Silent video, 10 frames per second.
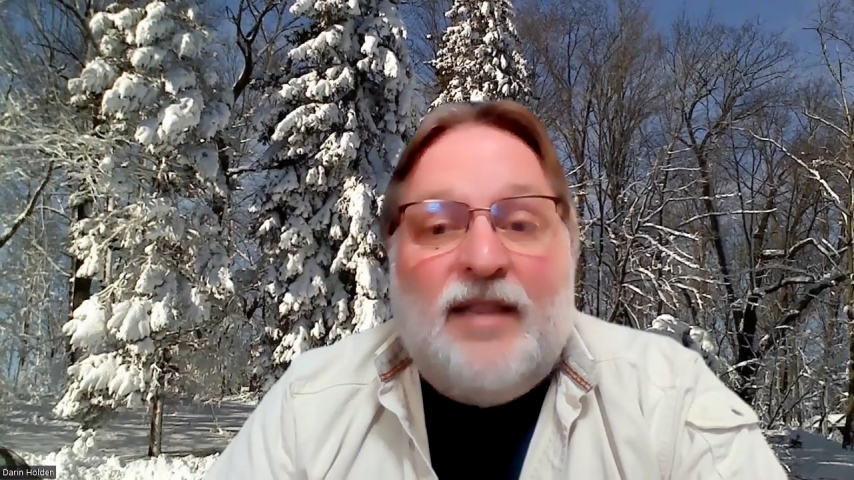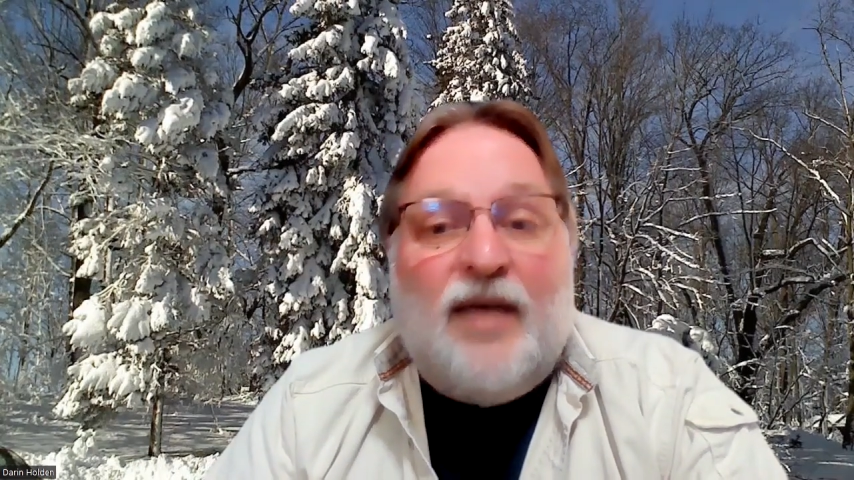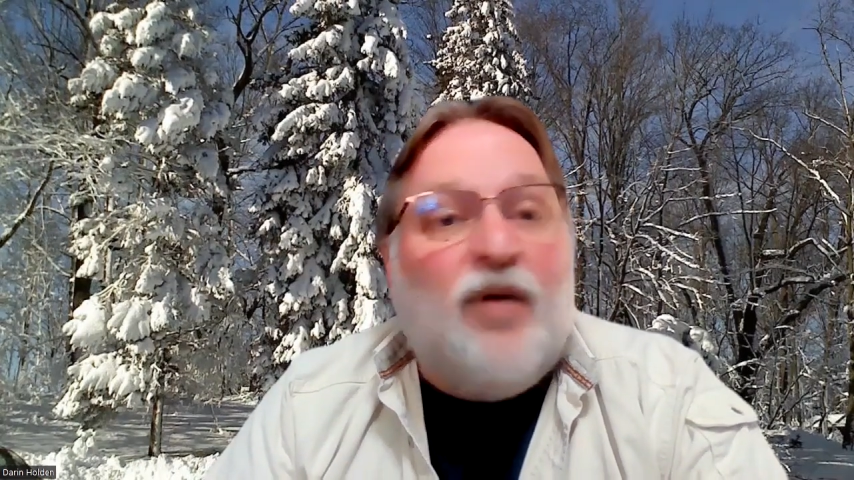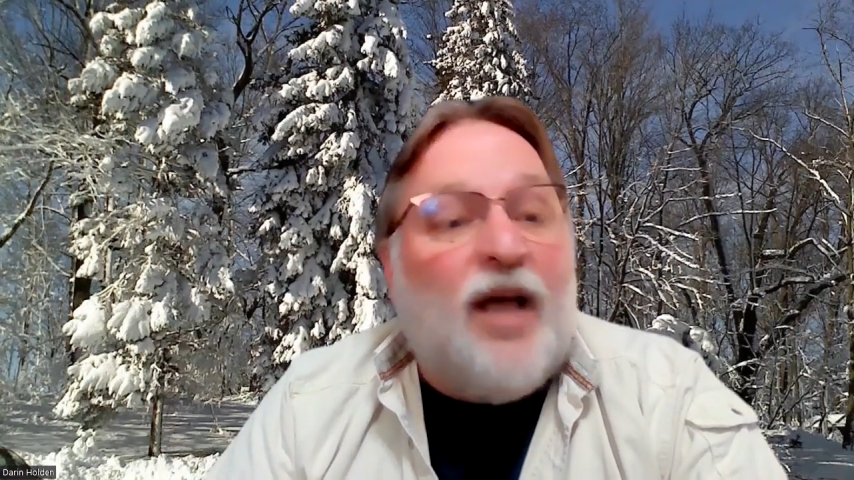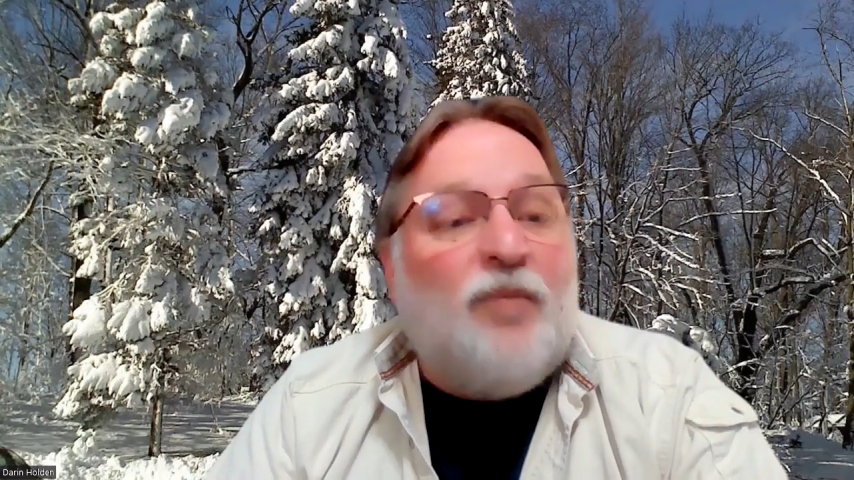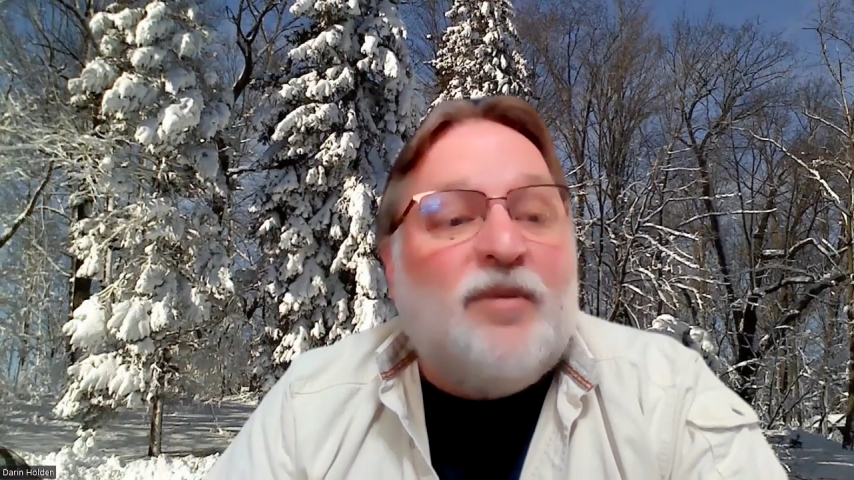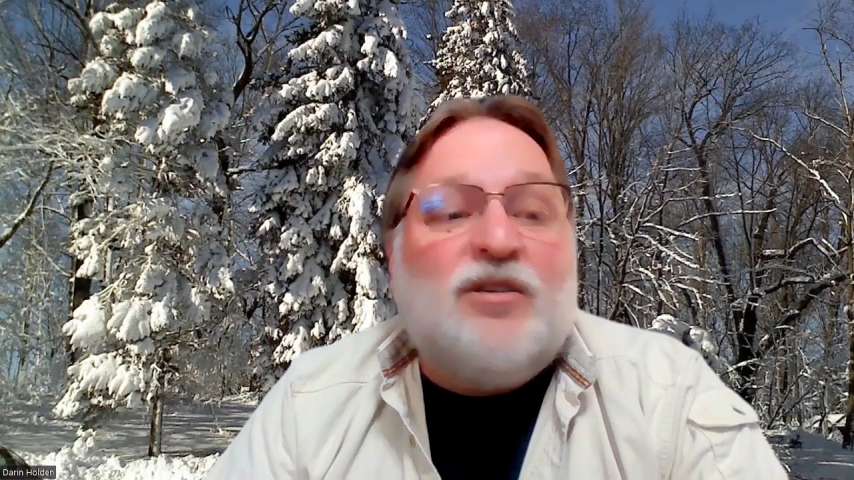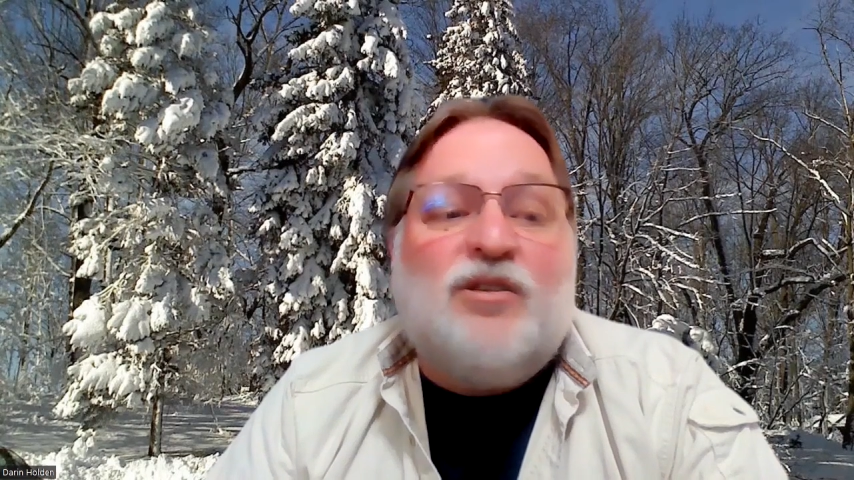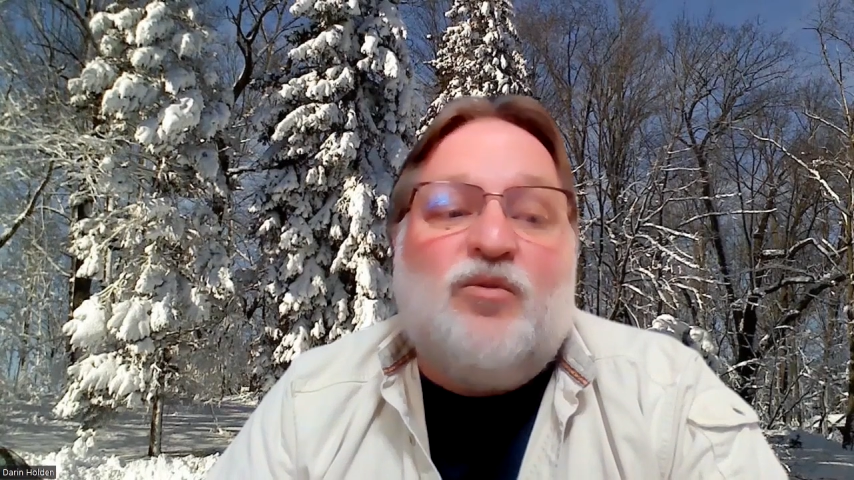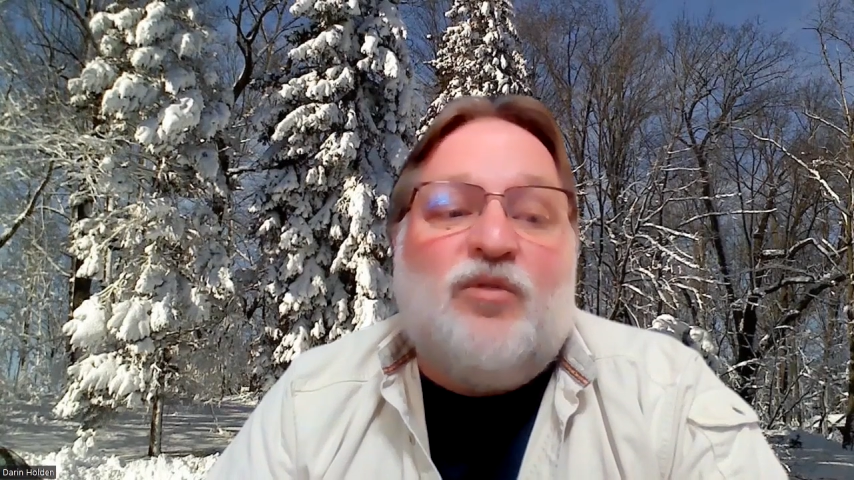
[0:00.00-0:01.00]
that will help
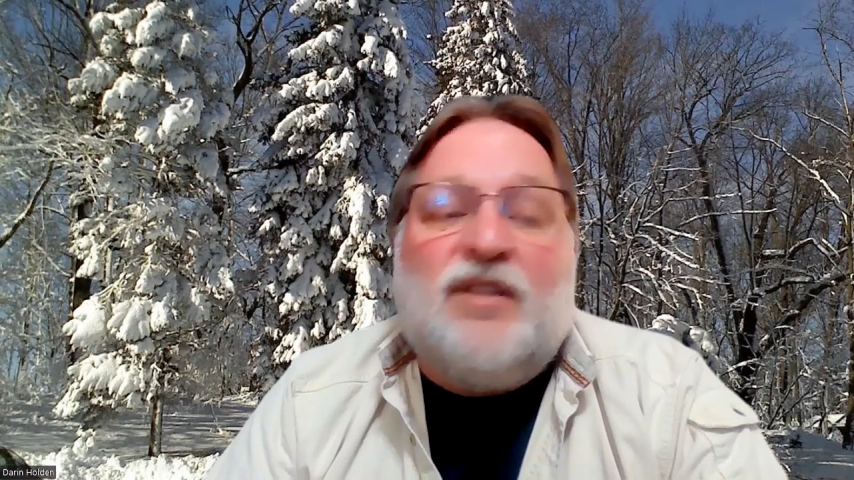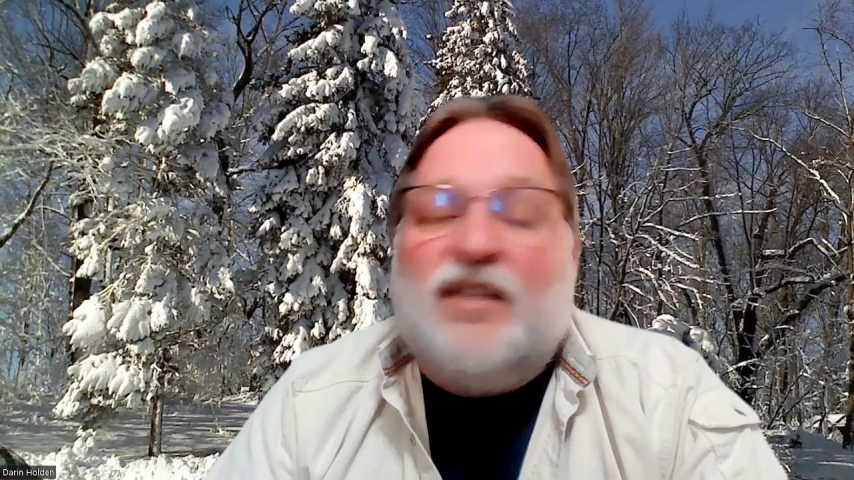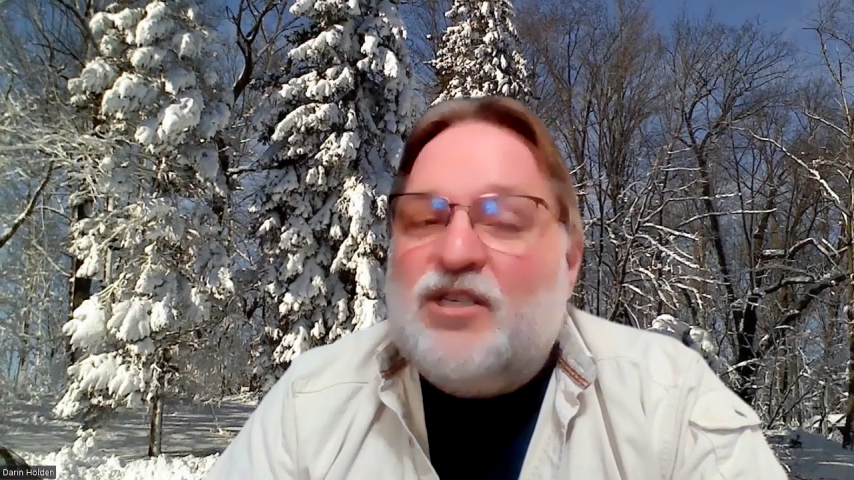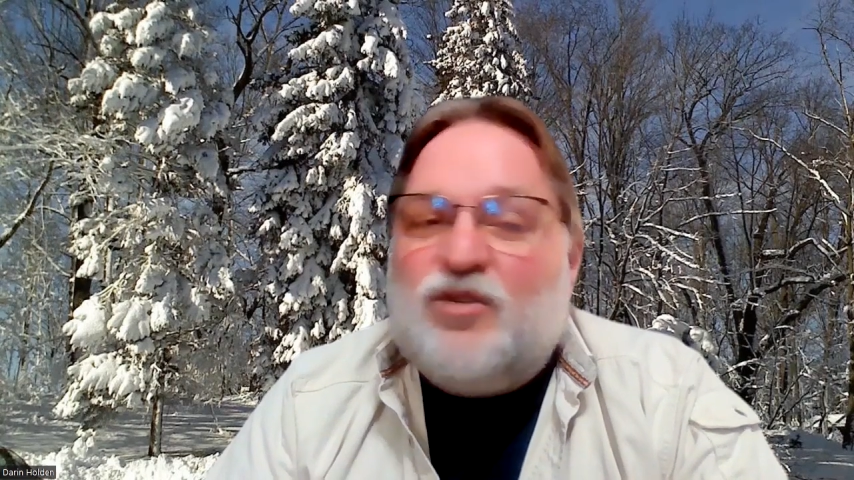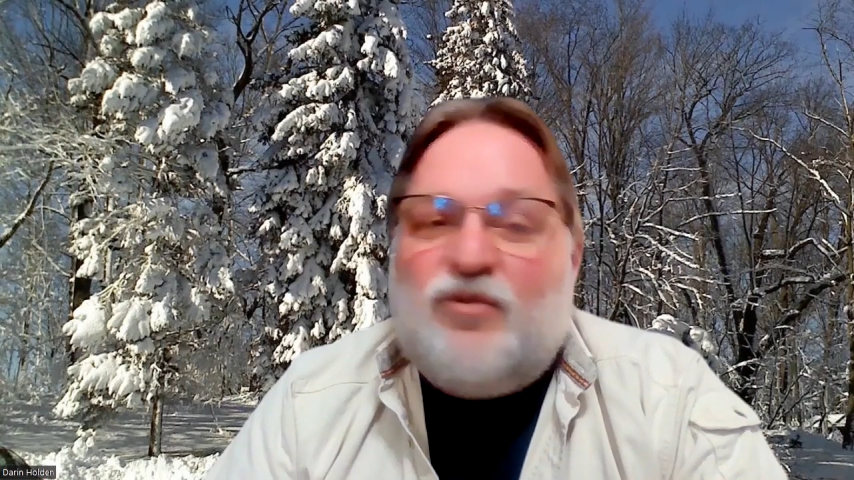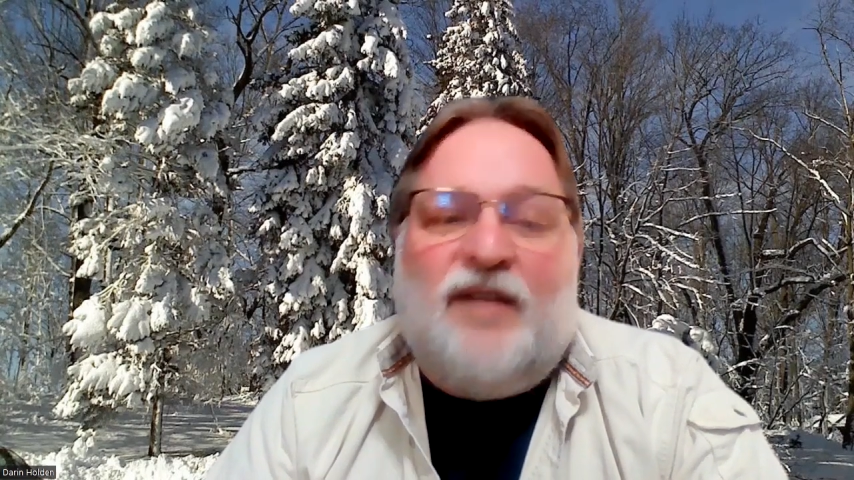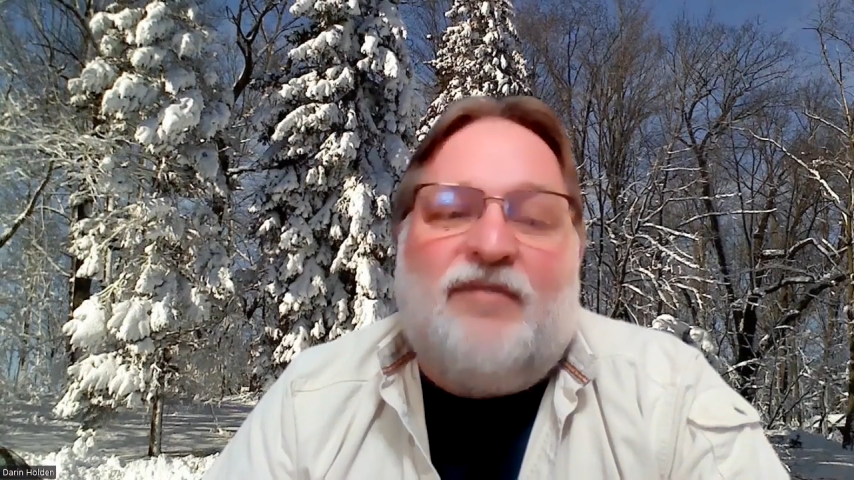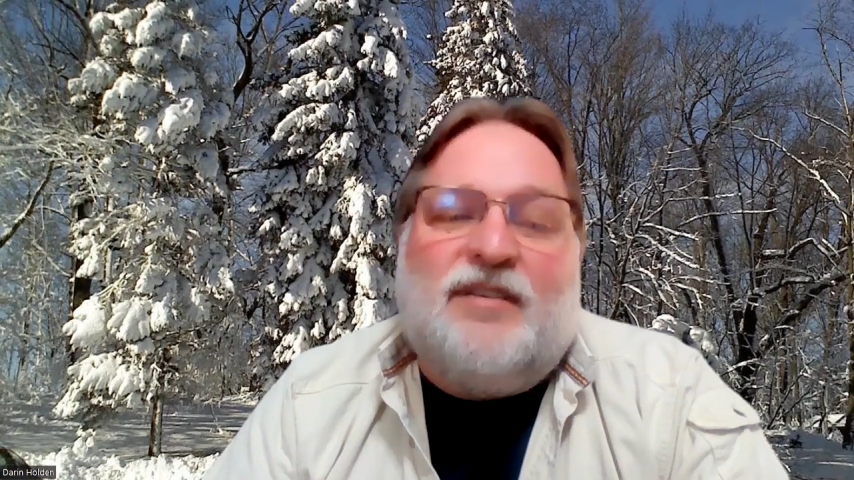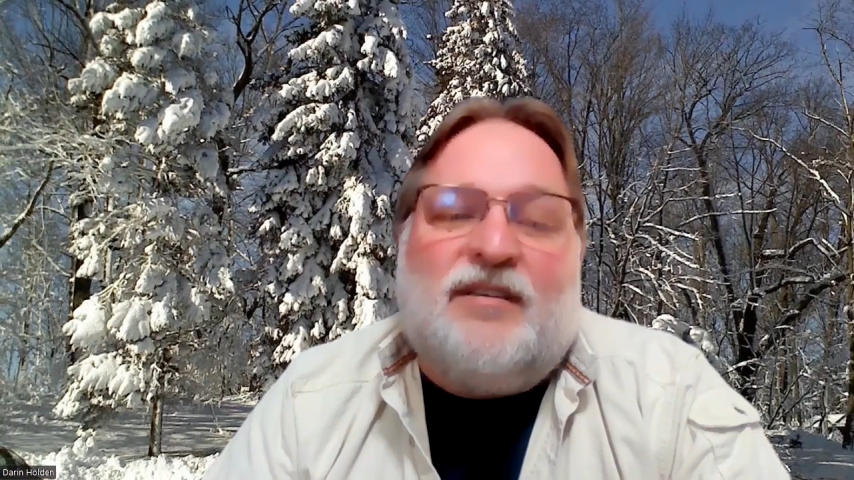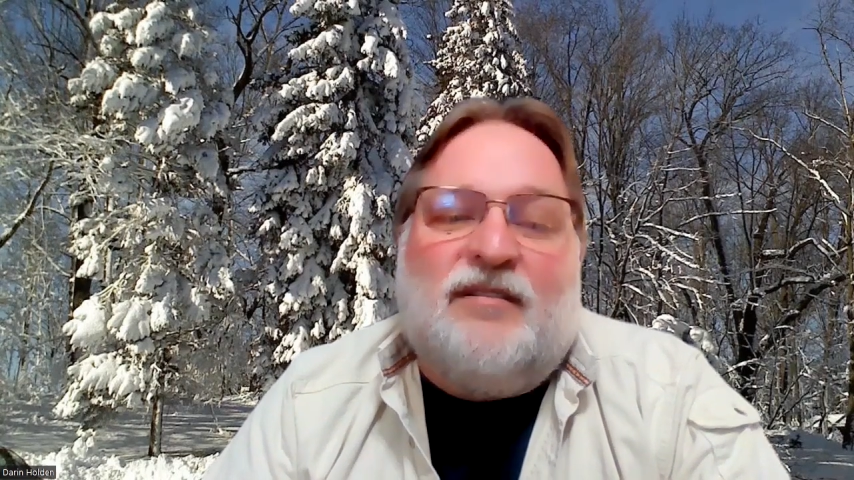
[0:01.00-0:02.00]
us steward this great
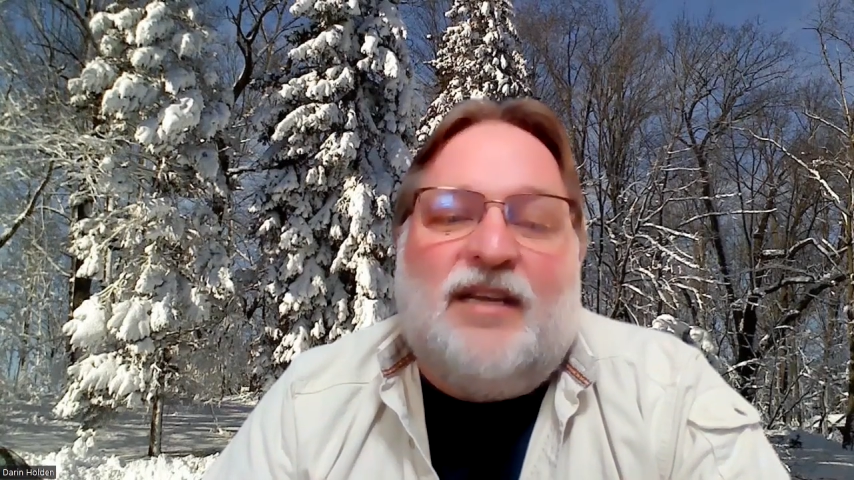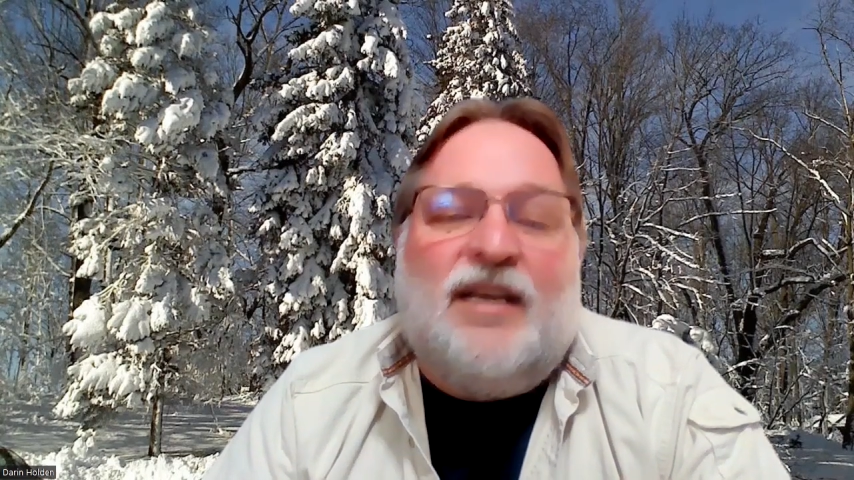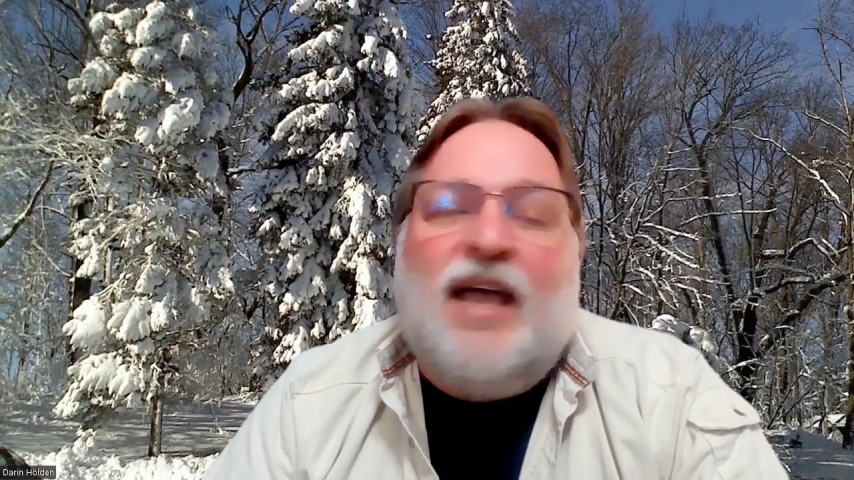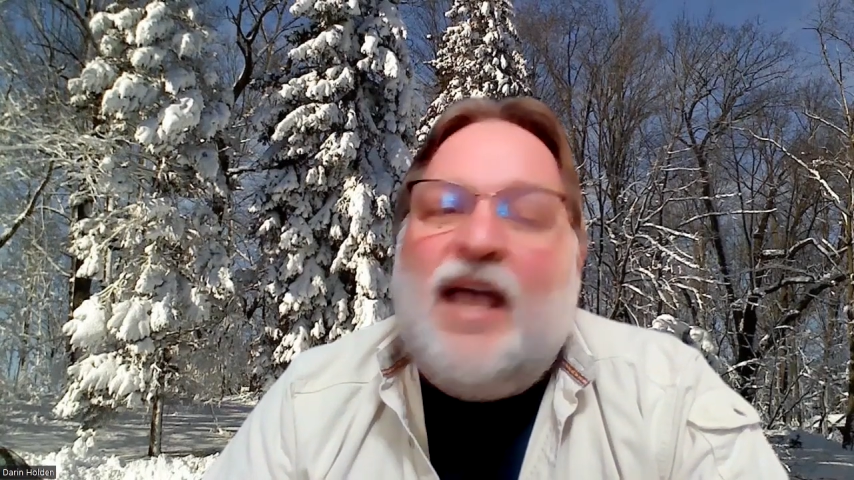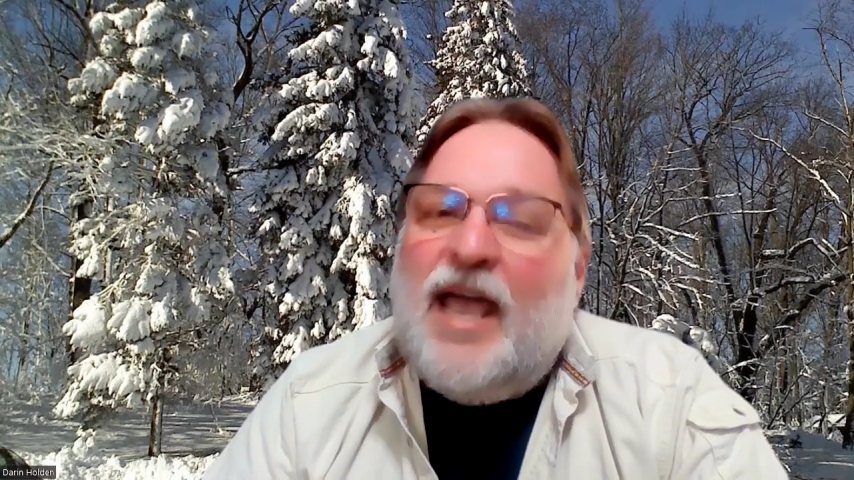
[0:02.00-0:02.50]
facility